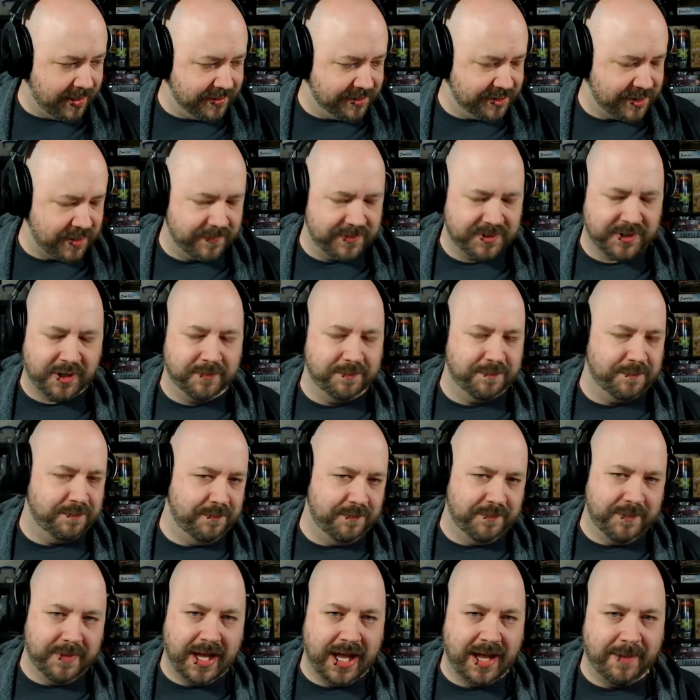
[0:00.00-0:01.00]
service called
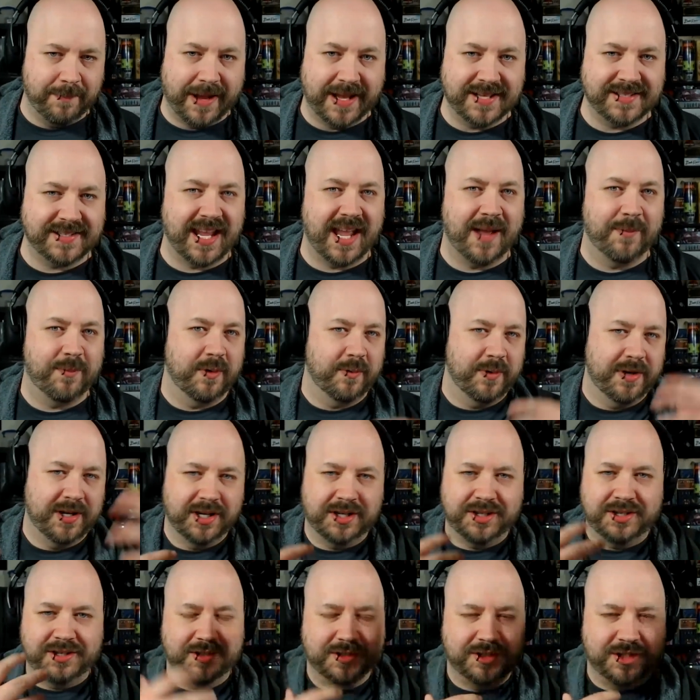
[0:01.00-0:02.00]
Basecamp, where we
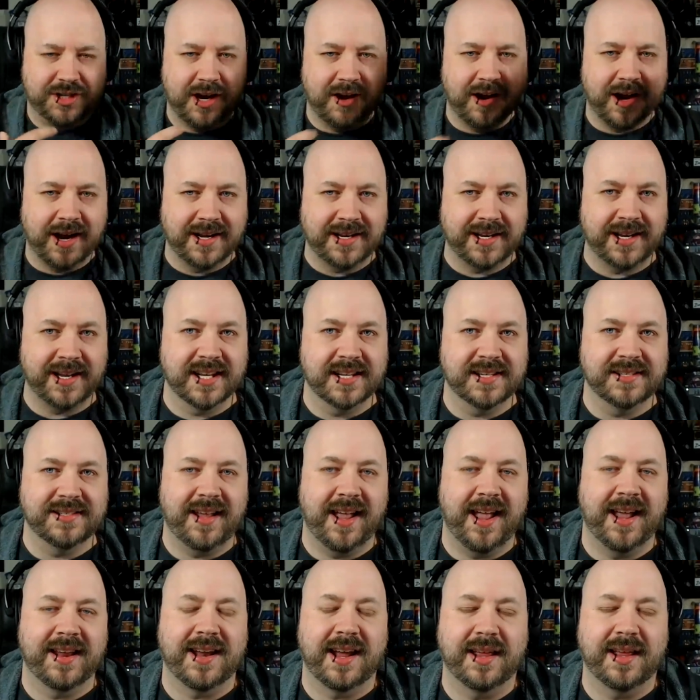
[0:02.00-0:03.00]
just share ideas.
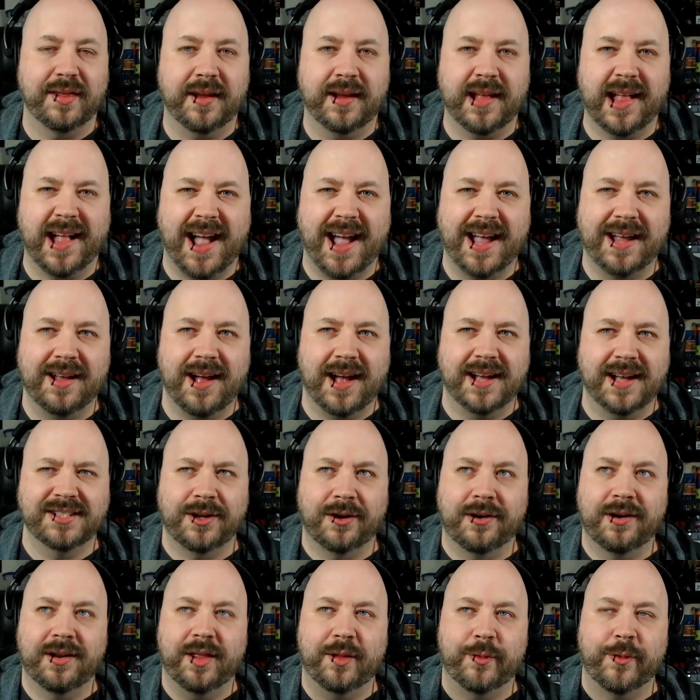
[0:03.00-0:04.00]
And I think I
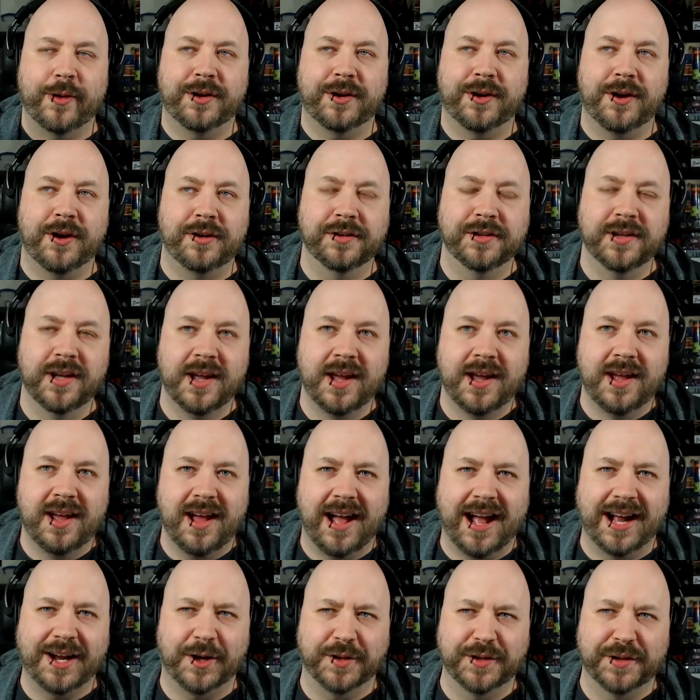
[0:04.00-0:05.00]
started a thread I called
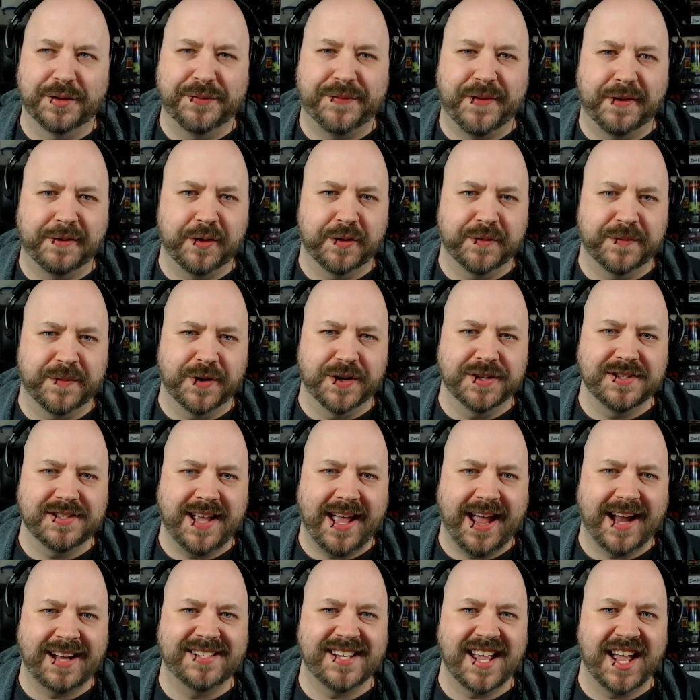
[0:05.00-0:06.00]
it Funkoverse
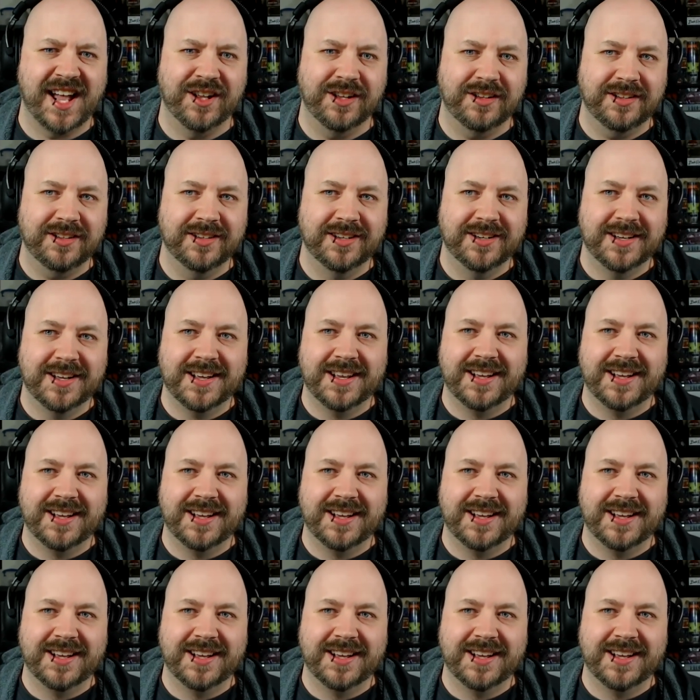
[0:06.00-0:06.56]
XL,